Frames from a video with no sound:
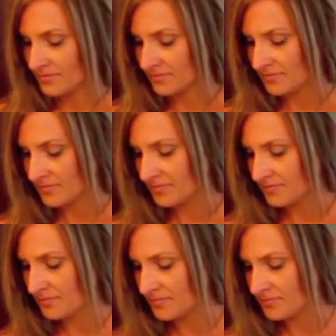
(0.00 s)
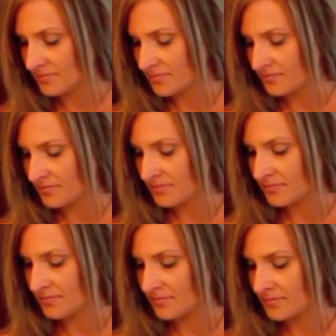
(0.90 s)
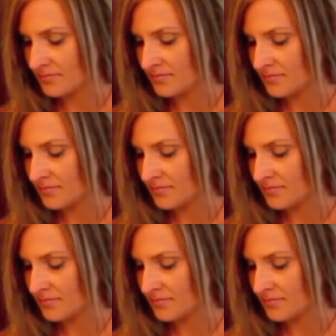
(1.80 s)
[no speech]